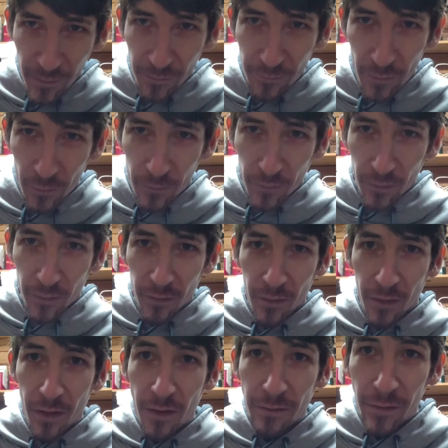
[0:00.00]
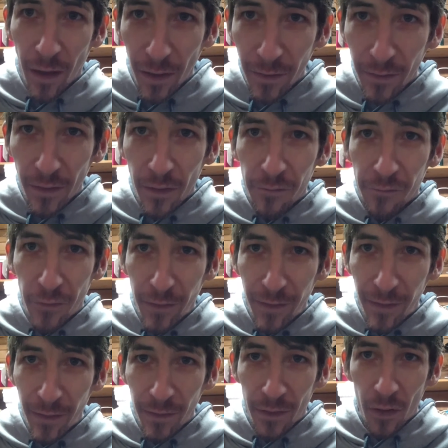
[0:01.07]
filter, not a
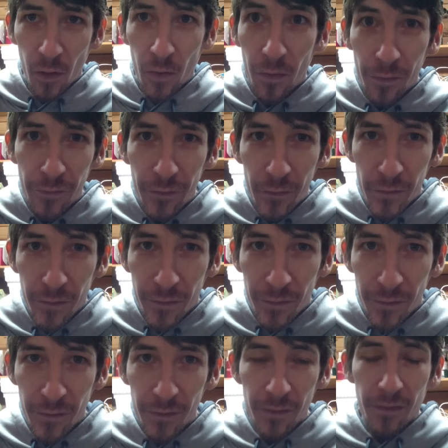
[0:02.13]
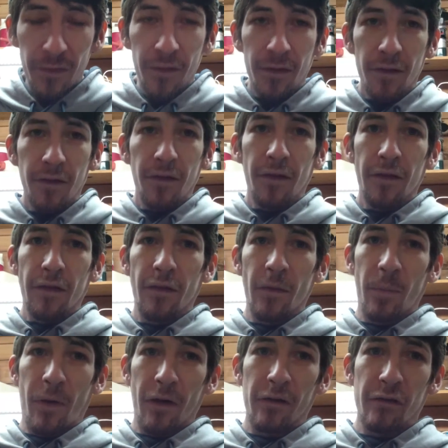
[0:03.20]
freaking oil filter. The
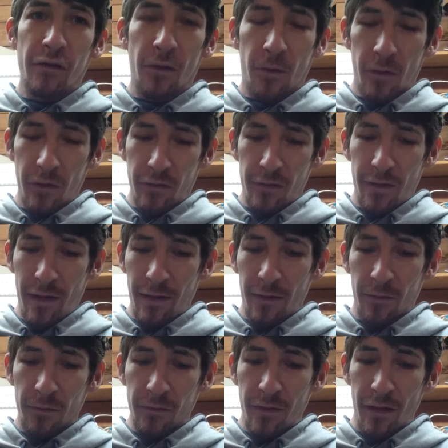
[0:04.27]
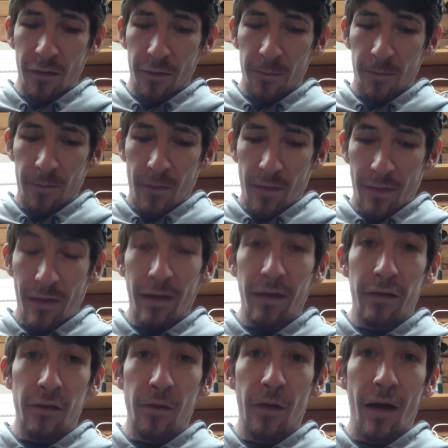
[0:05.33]
parts stores, they don't sell them. They
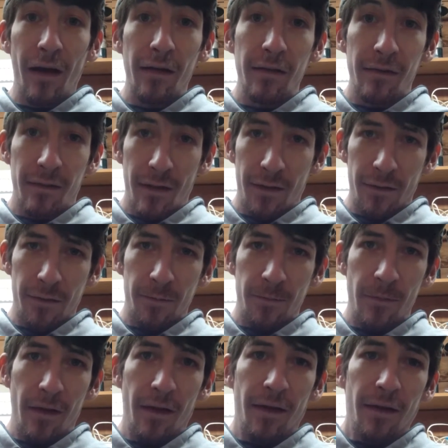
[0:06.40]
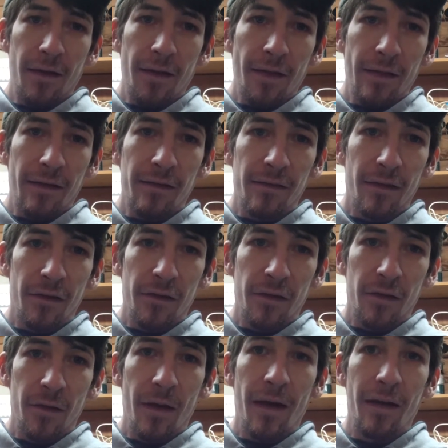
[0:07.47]
do not sell them. They sell
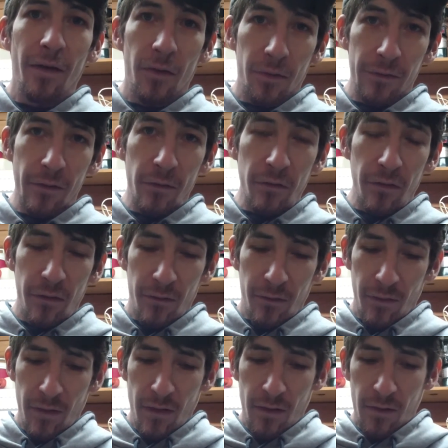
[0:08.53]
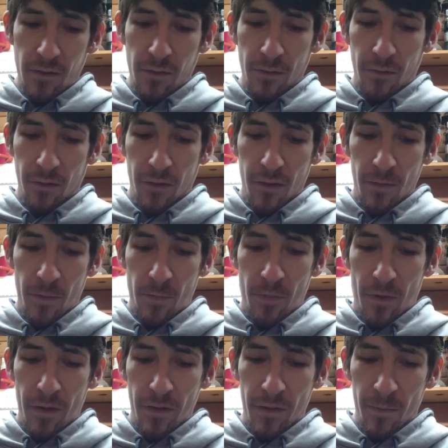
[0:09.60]
you an oil filter. You look up the
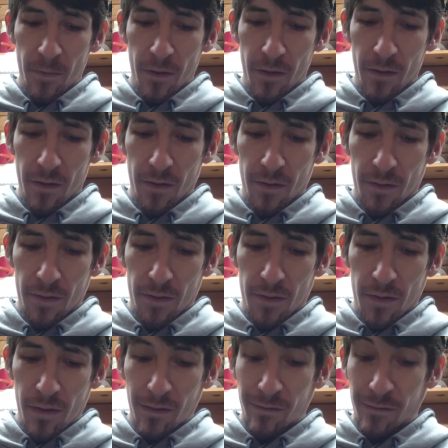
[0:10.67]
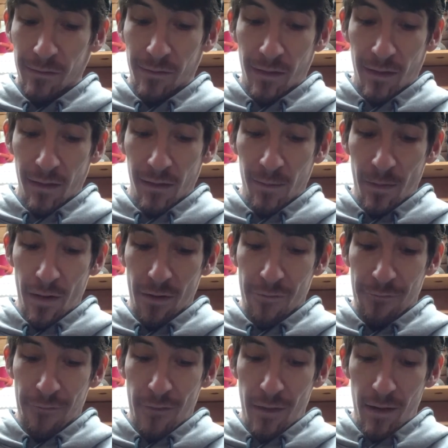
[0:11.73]
part number, it's the same
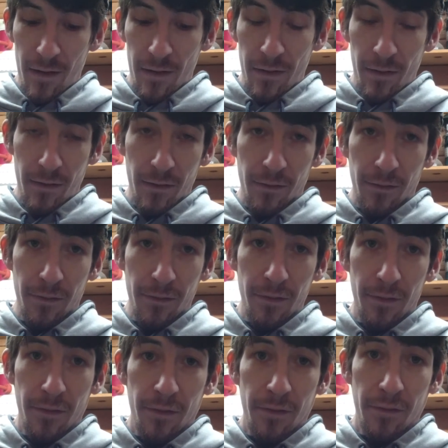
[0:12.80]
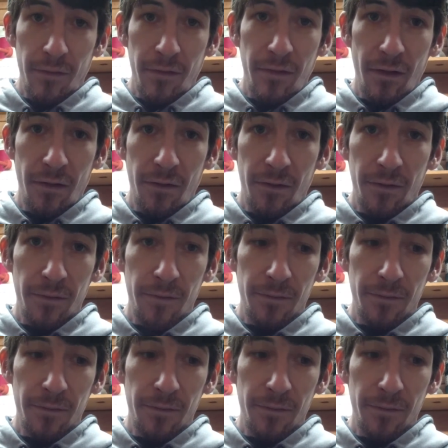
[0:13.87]
freaking thing. So,